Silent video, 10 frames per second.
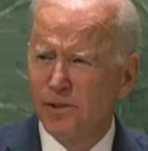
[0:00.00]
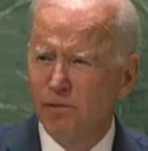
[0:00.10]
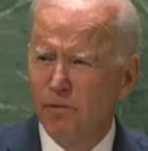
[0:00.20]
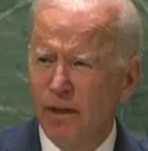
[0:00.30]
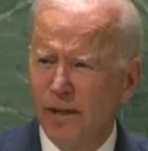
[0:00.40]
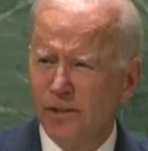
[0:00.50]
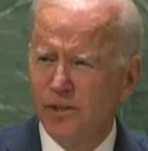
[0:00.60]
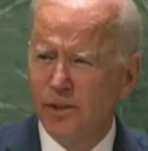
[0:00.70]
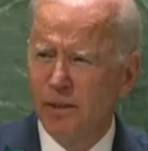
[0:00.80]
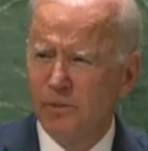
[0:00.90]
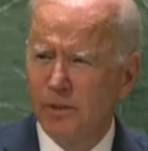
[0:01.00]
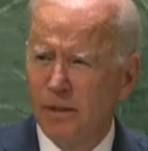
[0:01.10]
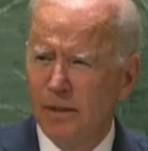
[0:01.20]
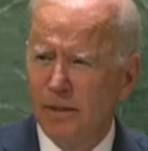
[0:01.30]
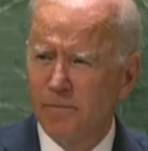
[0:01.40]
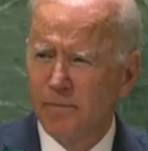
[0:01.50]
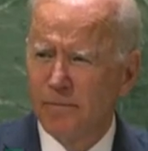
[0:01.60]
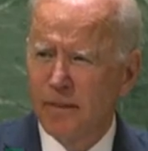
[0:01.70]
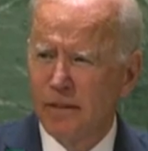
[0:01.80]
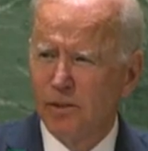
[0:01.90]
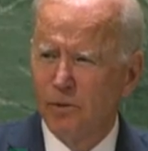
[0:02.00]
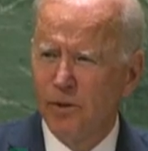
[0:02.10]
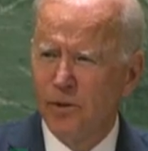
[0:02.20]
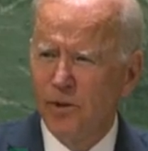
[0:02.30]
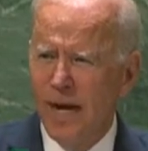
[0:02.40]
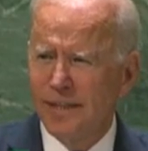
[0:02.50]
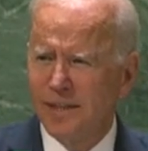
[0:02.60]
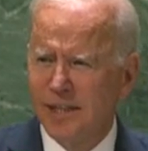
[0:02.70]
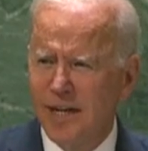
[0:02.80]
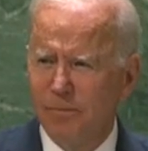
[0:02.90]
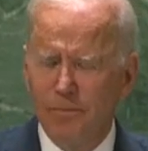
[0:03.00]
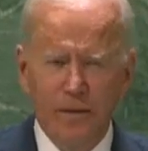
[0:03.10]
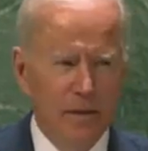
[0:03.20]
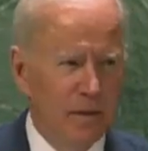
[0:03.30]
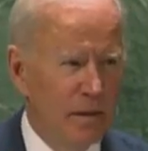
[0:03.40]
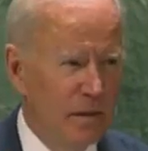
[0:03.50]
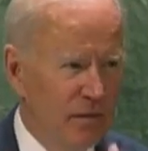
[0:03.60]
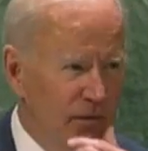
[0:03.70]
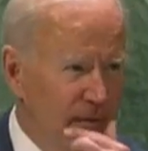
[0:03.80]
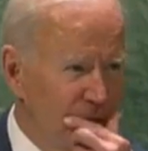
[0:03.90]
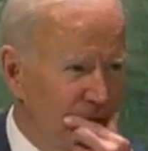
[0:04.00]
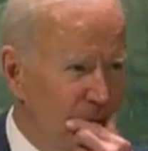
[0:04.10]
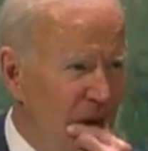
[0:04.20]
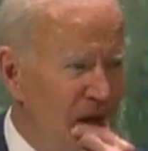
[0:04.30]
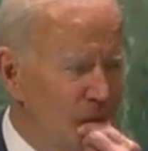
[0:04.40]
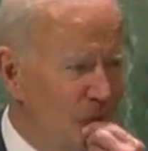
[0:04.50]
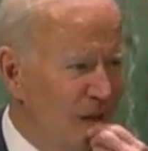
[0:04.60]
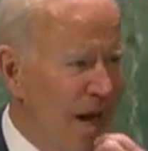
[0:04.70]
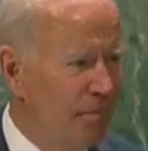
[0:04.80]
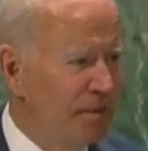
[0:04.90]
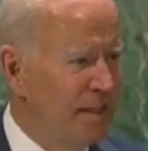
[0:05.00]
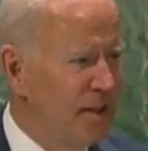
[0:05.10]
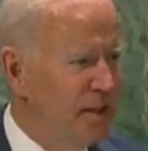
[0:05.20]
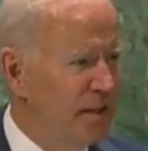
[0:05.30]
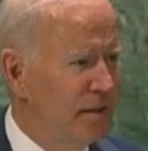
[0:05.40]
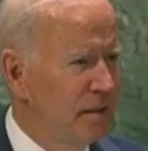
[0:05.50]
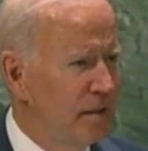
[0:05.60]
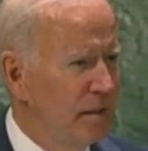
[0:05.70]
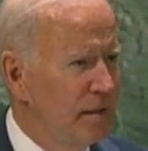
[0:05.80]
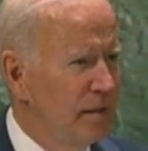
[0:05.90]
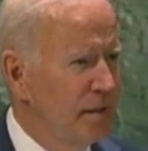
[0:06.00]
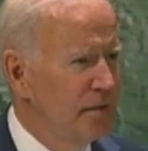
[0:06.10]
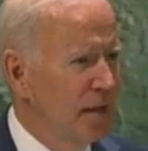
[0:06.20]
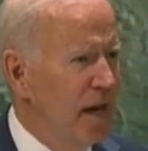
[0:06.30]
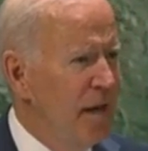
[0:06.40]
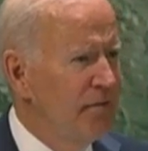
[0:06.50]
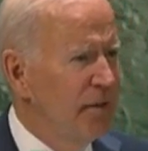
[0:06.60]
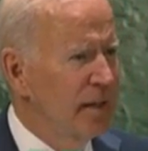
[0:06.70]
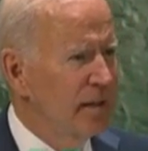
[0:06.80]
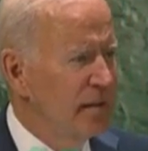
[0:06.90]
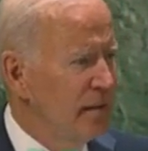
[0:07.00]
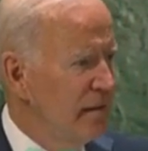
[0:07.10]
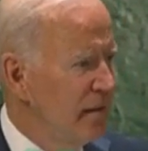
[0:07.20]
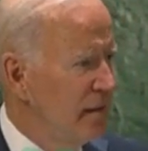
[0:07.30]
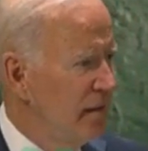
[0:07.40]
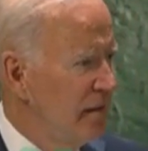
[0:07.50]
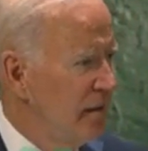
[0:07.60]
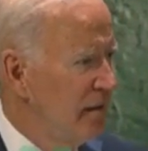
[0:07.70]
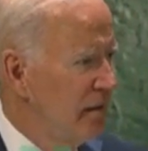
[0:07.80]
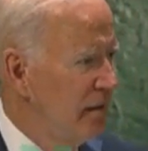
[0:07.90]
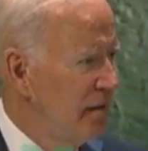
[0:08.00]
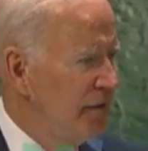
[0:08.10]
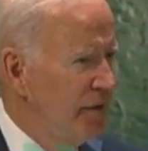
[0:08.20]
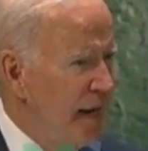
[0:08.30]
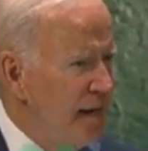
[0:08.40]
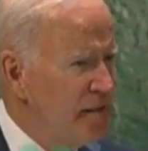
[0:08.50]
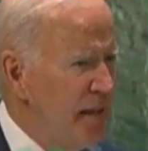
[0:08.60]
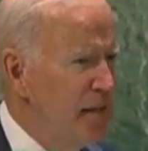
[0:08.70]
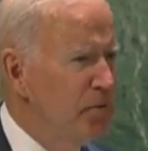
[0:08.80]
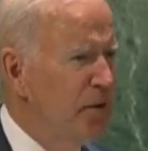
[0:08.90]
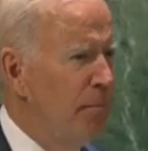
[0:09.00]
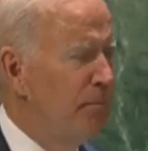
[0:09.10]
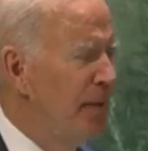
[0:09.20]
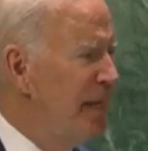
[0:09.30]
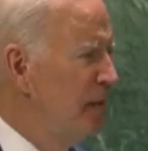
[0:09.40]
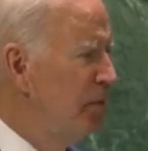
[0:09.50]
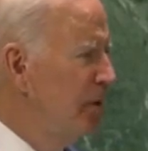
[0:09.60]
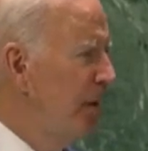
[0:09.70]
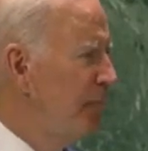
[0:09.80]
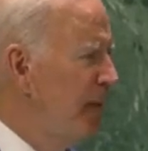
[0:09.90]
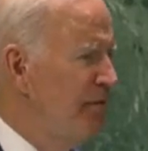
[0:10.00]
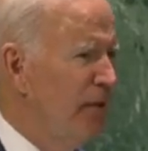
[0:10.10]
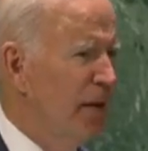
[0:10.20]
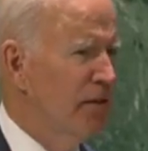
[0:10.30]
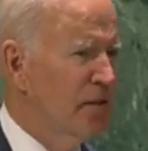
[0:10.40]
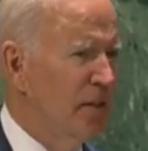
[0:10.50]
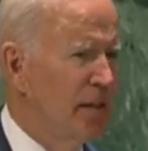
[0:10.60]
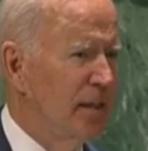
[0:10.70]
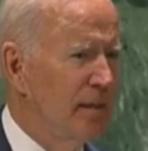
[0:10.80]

their relationships so they do not tip from responsible competition to conflict. The United States will compete and will compete vigorously